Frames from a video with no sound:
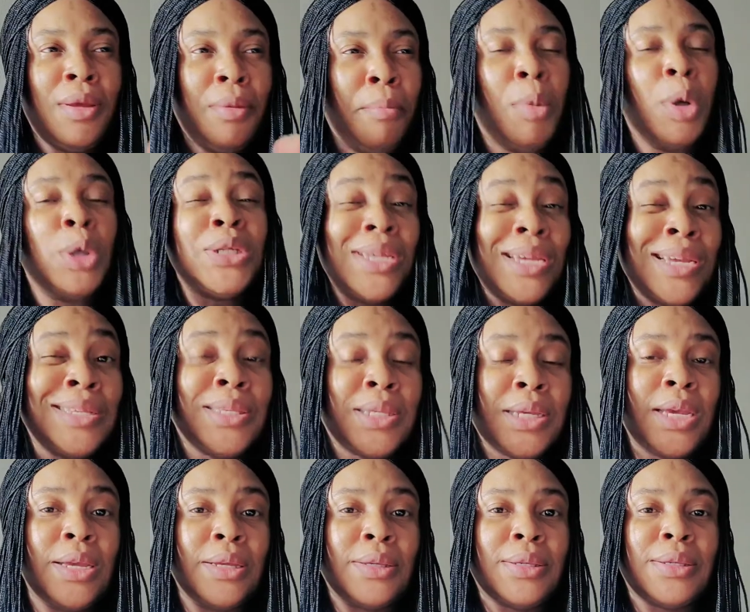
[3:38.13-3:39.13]
but it
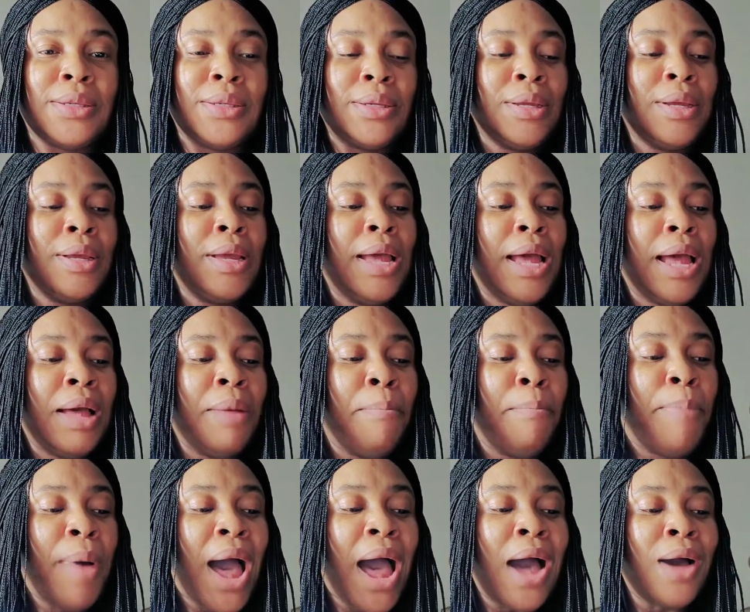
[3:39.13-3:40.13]
is
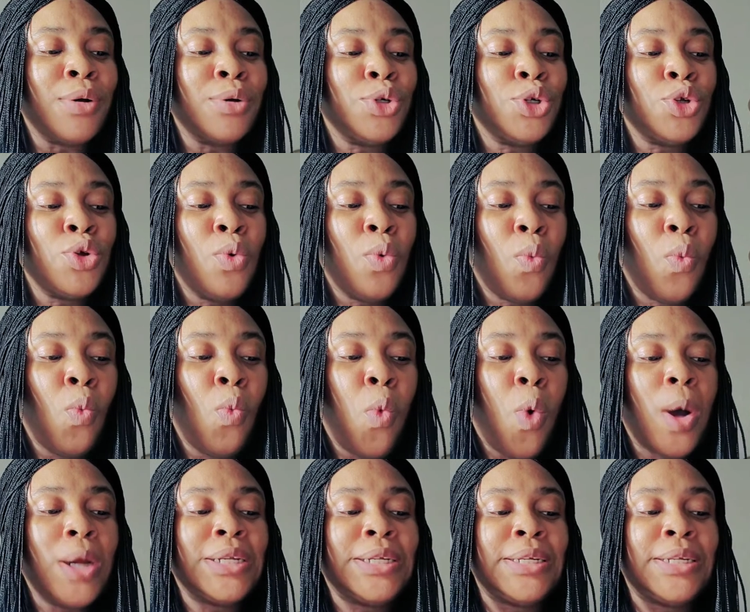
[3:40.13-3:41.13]
about
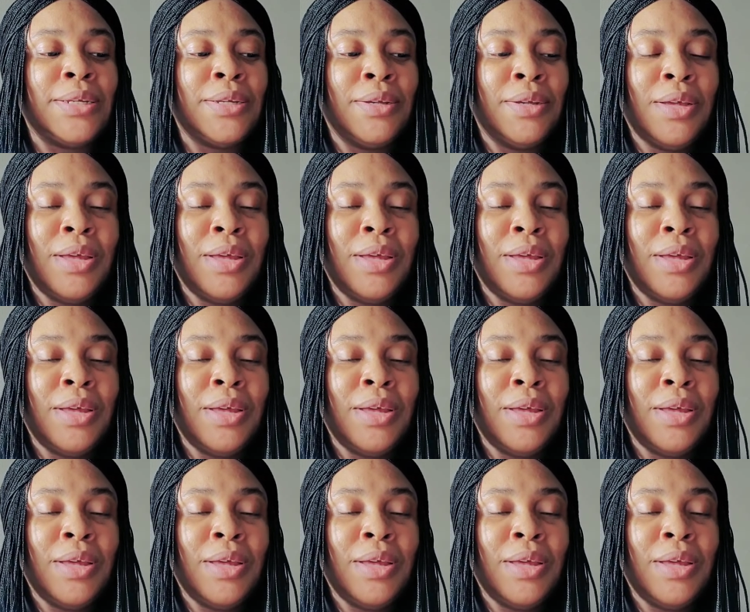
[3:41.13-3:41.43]
what